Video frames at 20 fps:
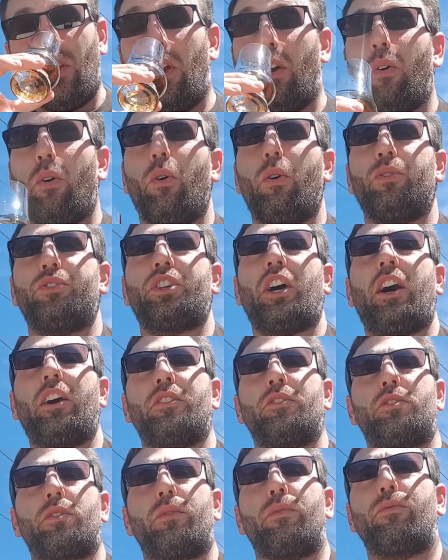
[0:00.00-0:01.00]
Oh,
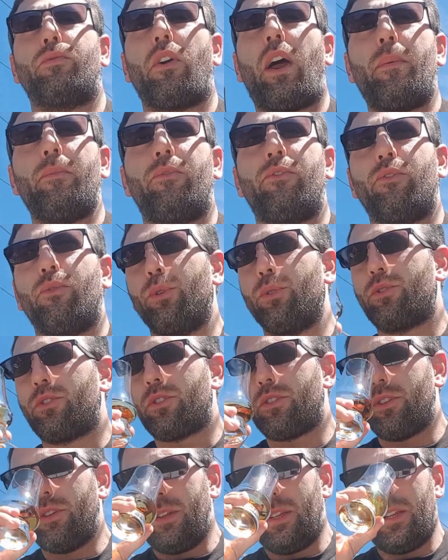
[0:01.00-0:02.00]
tons of ripe
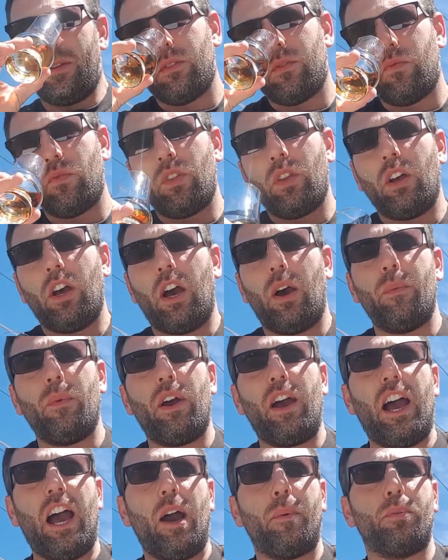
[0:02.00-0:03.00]
fruits,
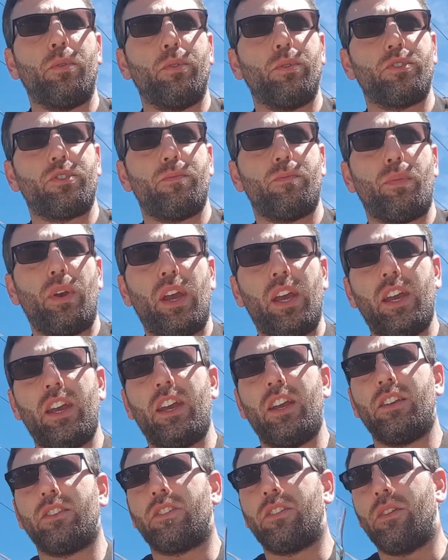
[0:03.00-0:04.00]
apples,
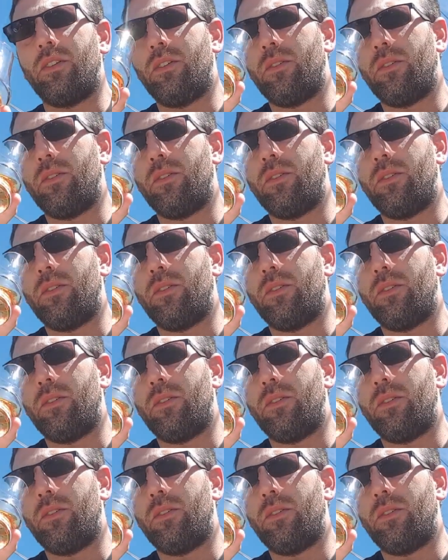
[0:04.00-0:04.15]
pears.